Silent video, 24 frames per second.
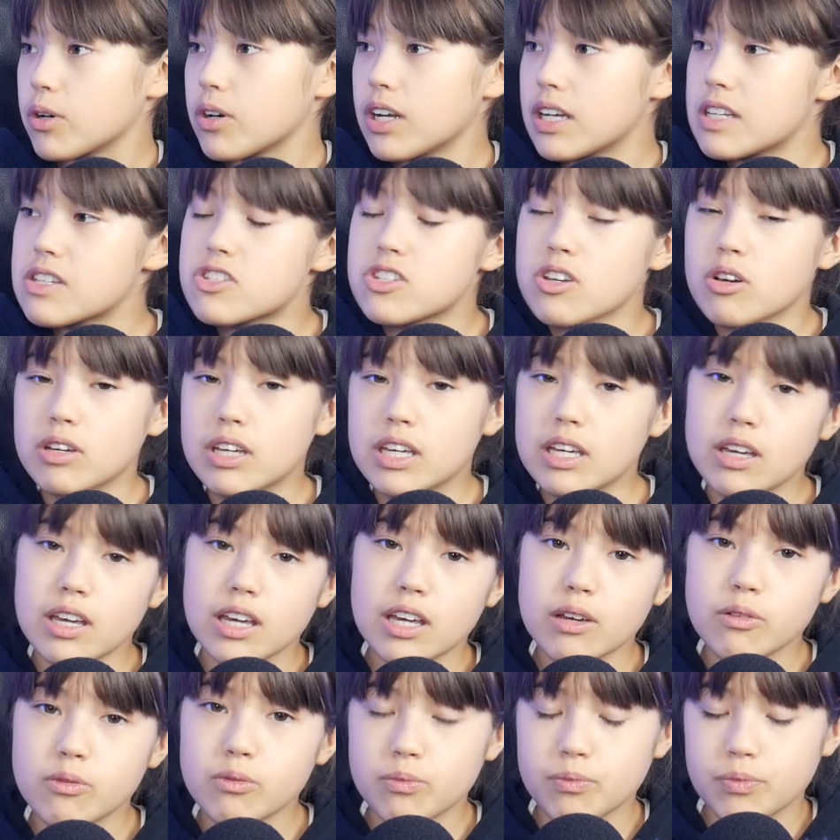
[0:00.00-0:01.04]
And so
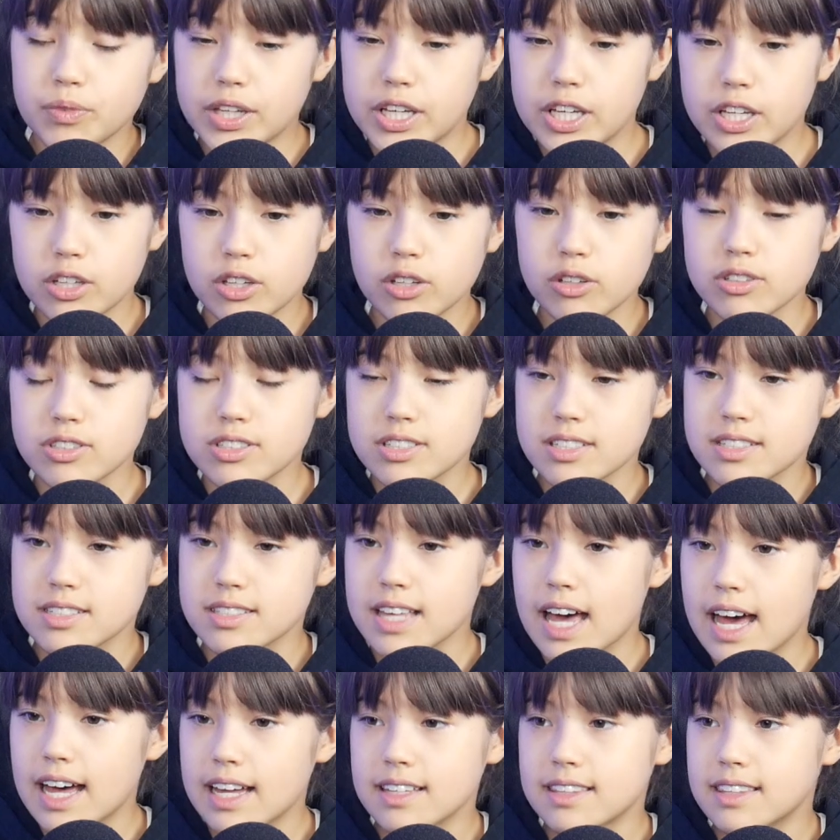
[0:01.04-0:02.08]
he uses
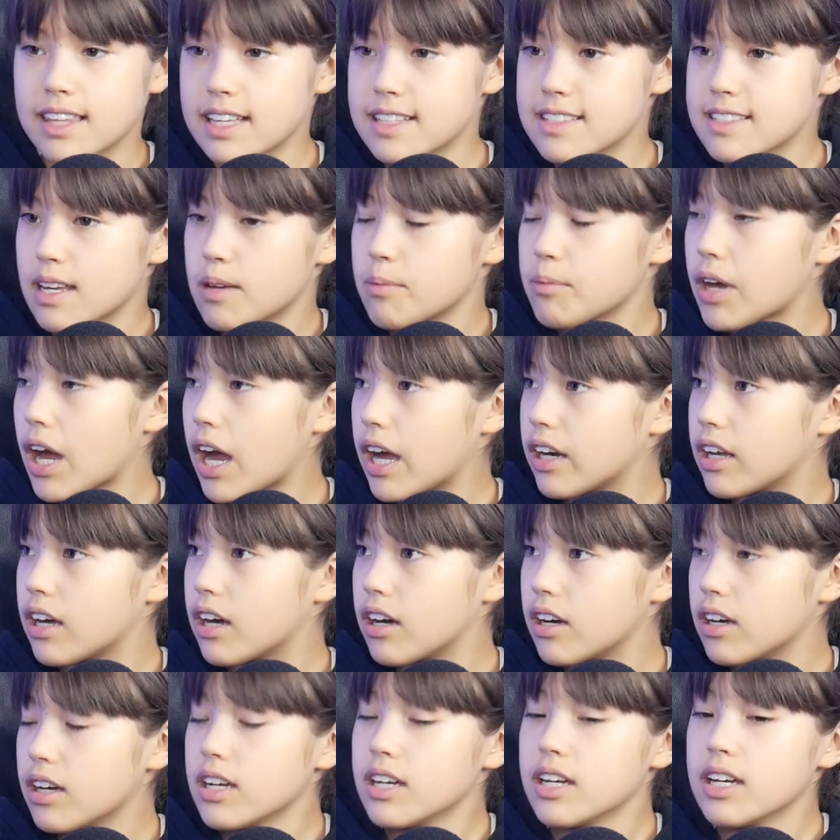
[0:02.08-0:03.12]
that same kind
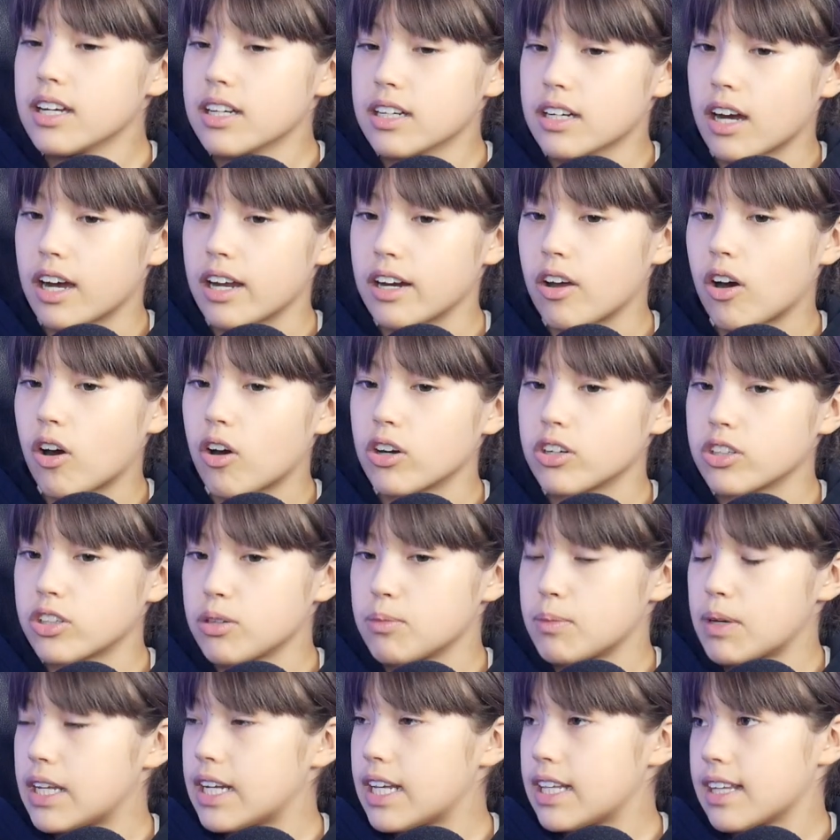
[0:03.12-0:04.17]
of
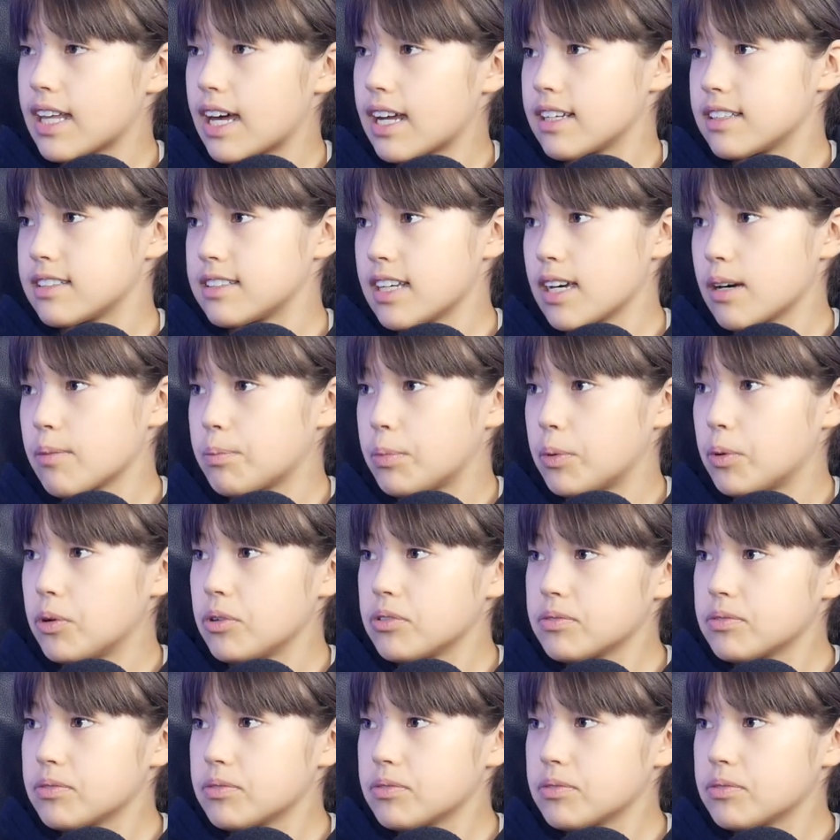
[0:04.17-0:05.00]
argument in that example.